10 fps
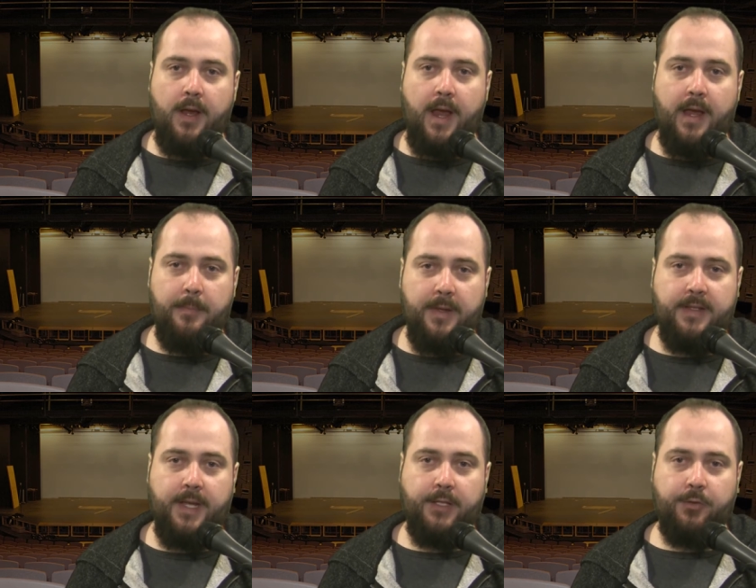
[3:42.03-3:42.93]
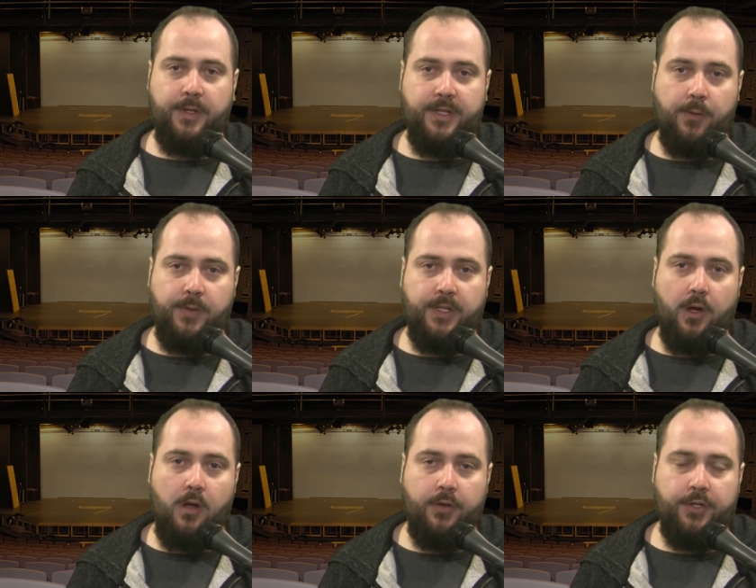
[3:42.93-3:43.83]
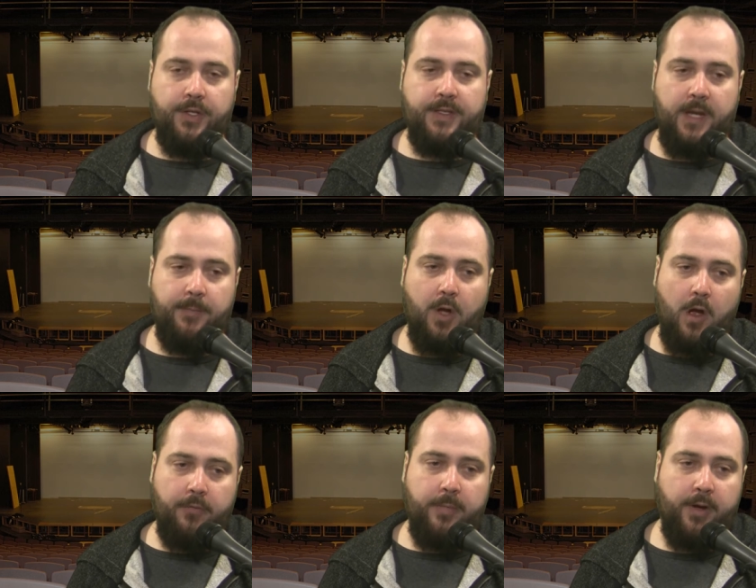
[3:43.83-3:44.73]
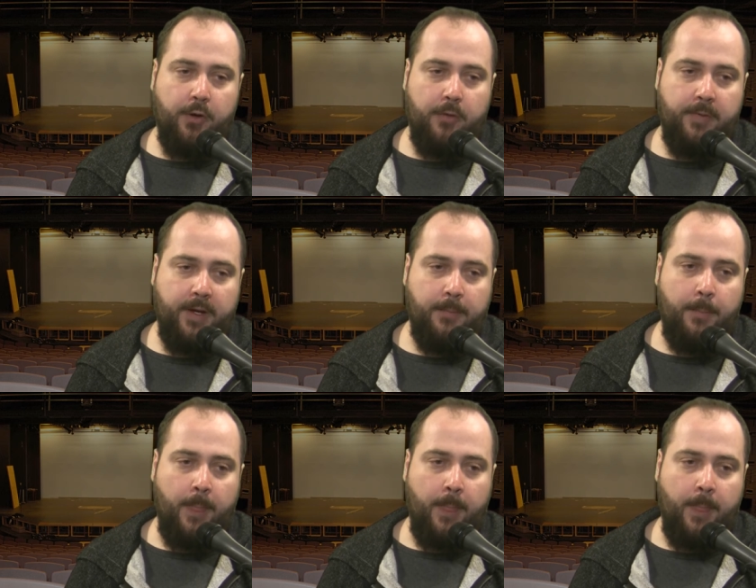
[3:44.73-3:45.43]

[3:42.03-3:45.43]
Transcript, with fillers: a mid century sociologist named Goffman Erving,